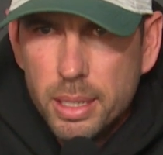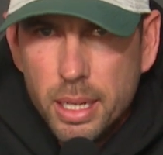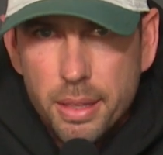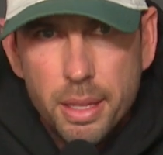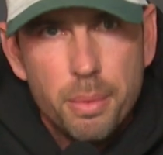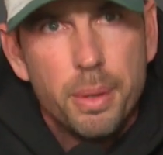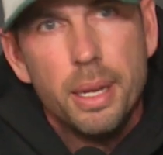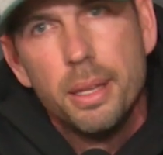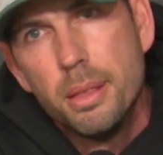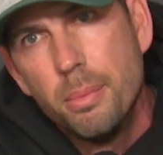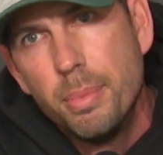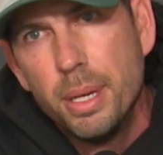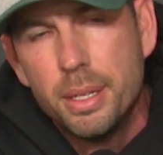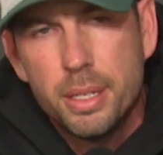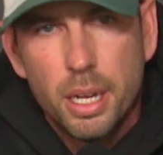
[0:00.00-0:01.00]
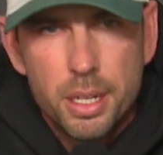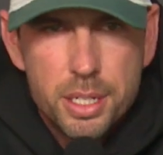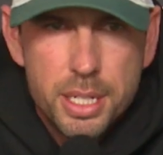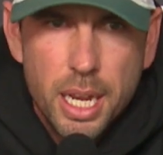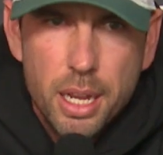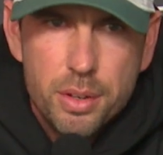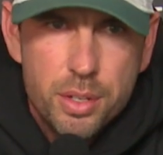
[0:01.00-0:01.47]
And then we hit the big
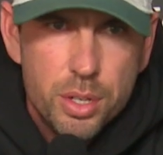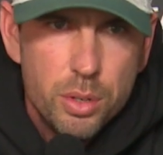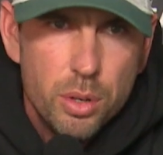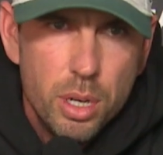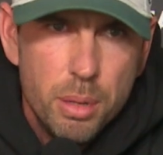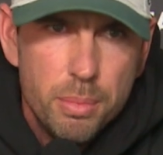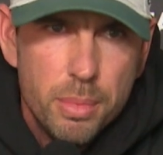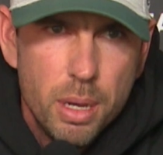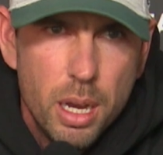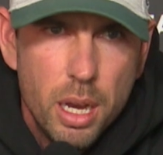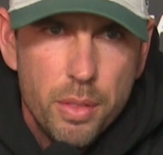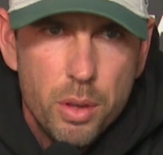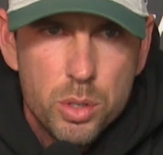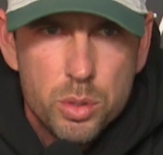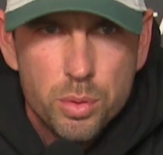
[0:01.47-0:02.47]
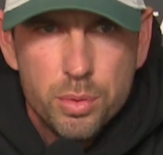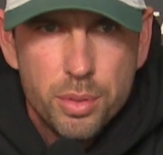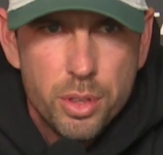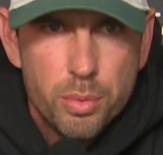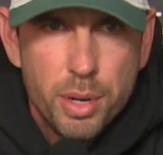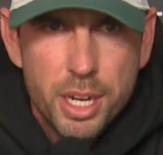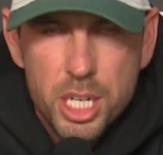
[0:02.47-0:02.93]
touchdown to him. Those were
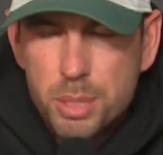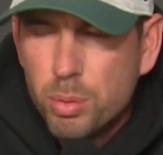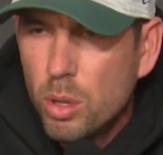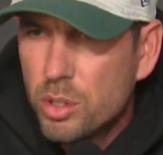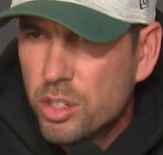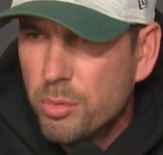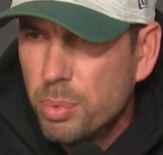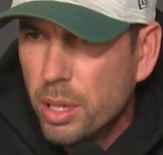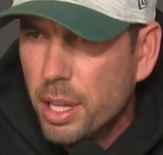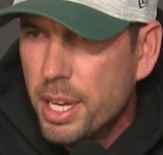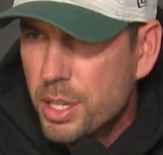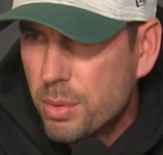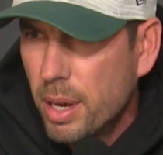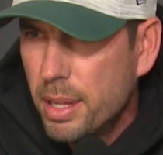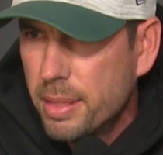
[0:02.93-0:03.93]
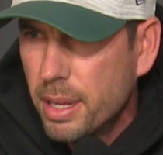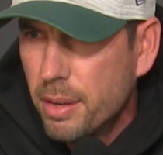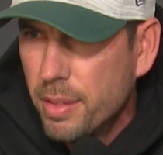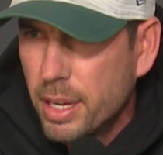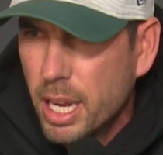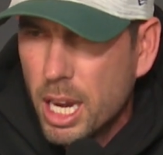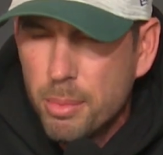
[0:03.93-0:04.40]
three explosive plays right there
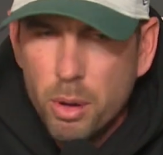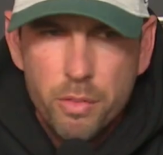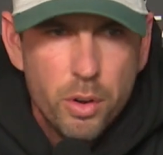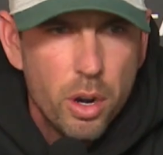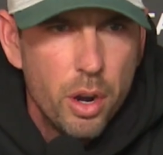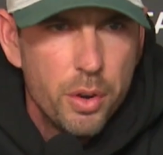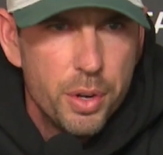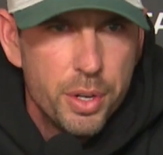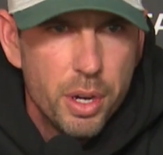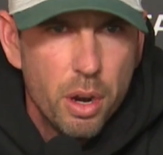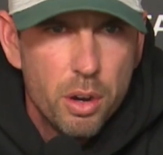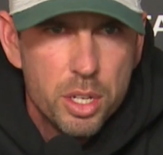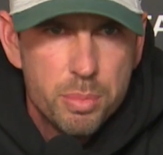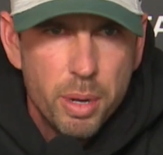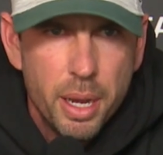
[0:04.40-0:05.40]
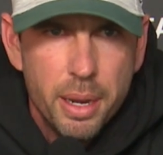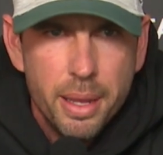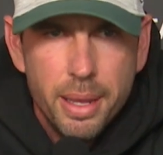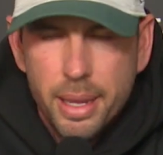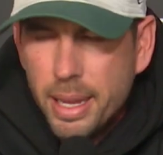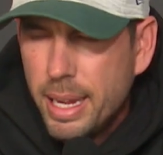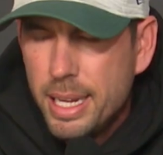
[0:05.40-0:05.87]
that got him over 100 yards. But
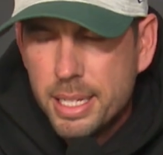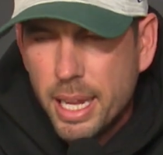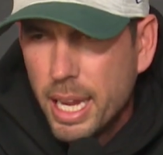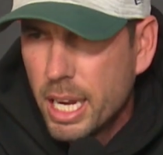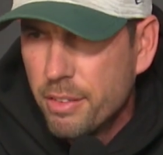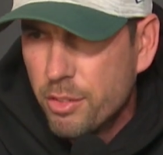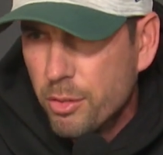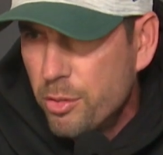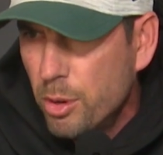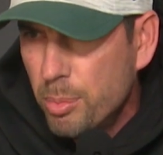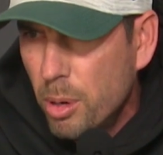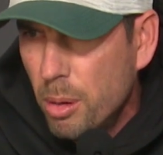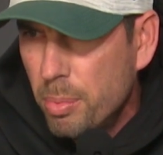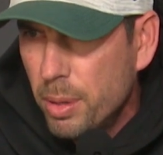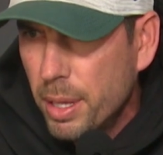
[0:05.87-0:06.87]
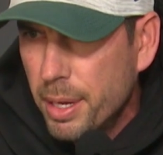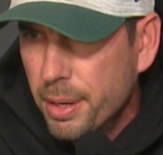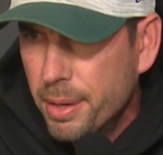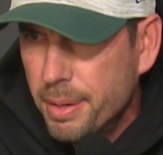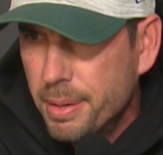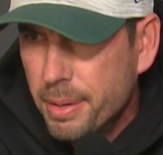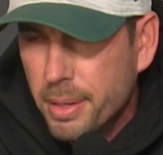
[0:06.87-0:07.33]
he's a heck of a football player,
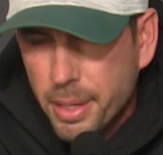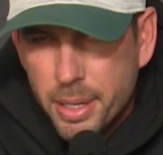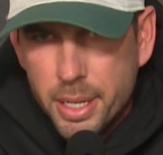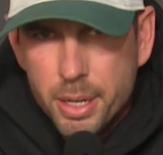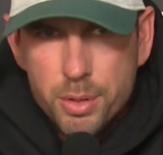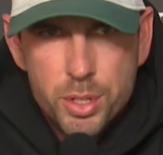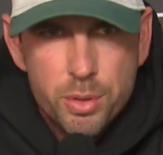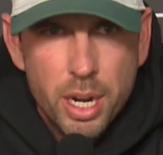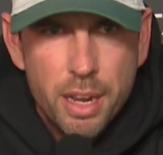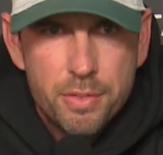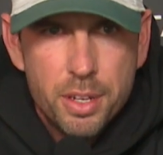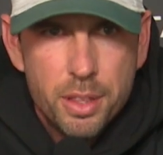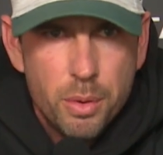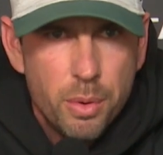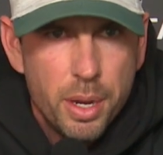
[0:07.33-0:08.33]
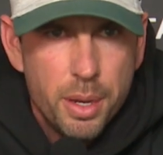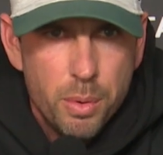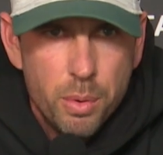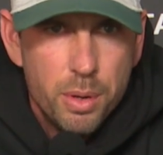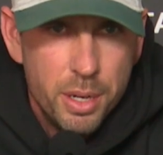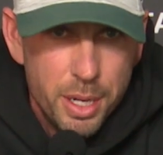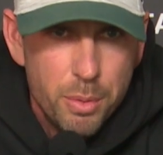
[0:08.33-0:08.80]
and he was drafted the way
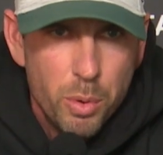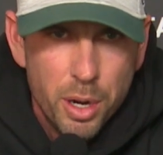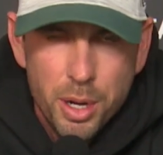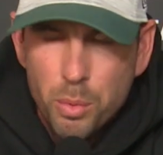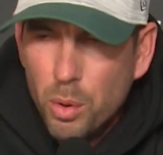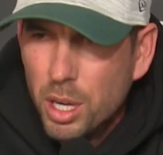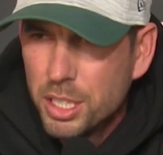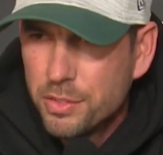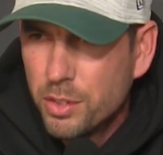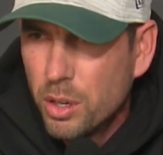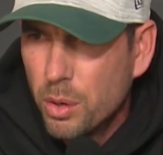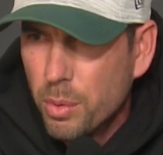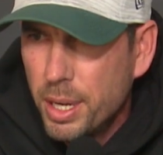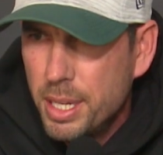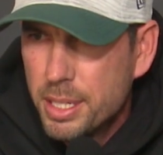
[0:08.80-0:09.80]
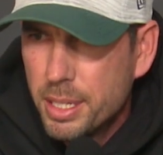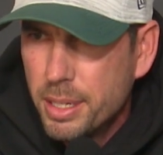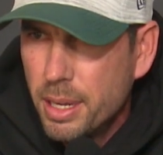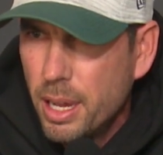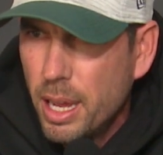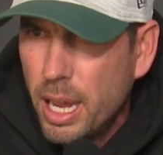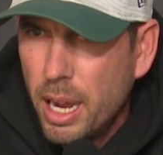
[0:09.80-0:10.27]
where he was for a reason.
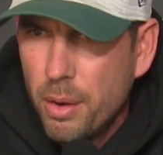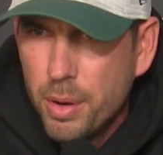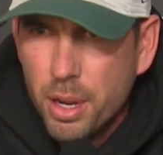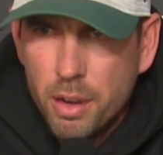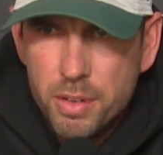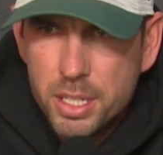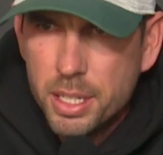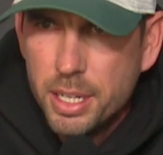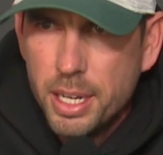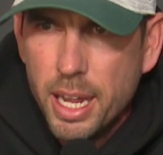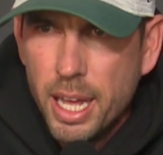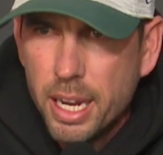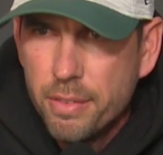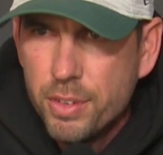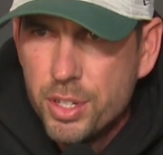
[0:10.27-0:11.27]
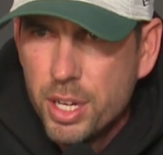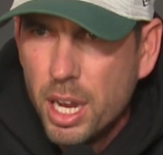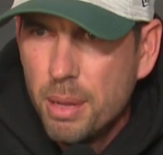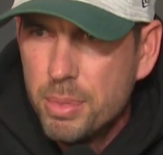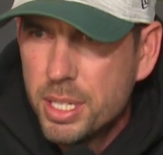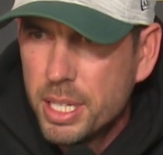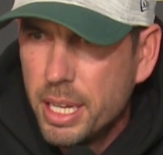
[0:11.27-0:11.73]
Howie obviously did a heck of a
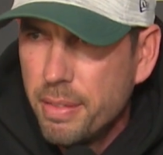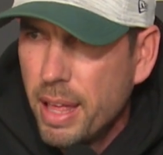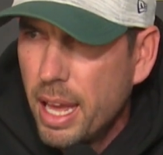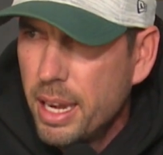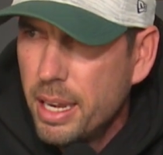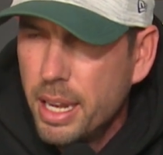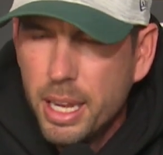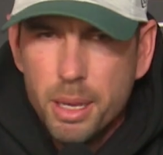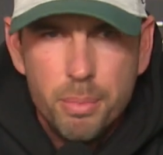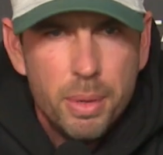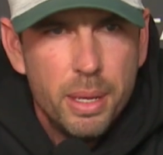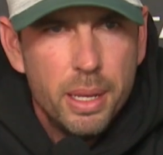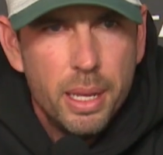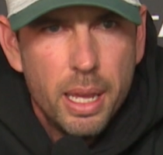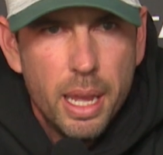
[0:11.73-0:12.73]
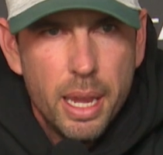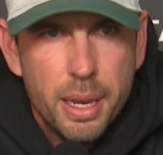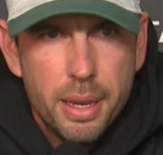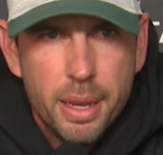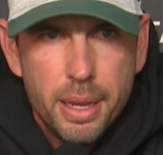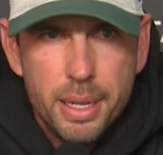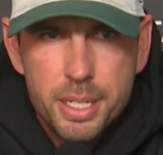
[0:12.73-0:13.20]
job seeing that in him,
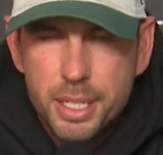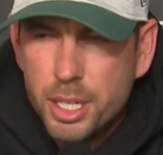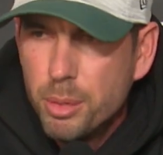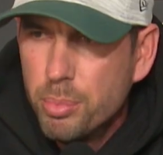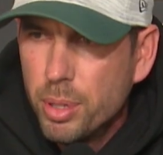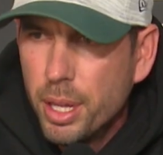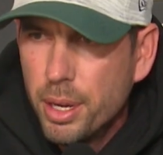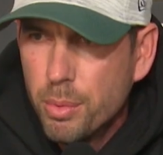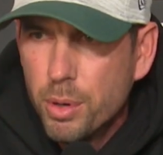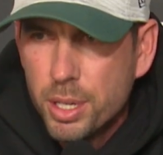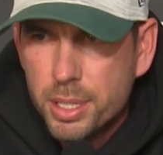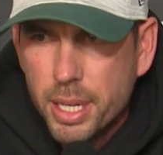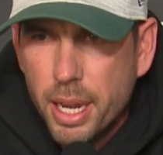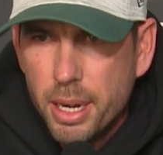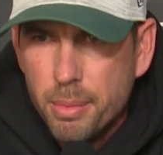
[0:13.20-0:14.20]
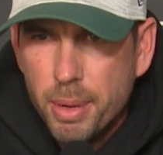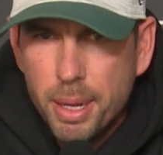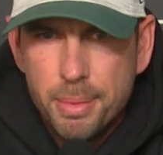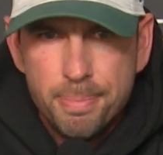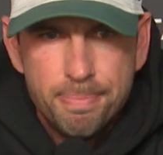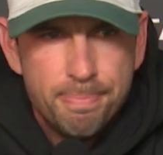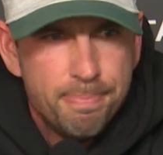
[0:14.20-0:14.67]
and he's a good player. We're excited
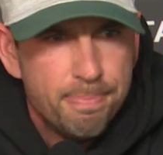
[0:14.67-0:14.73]
about him.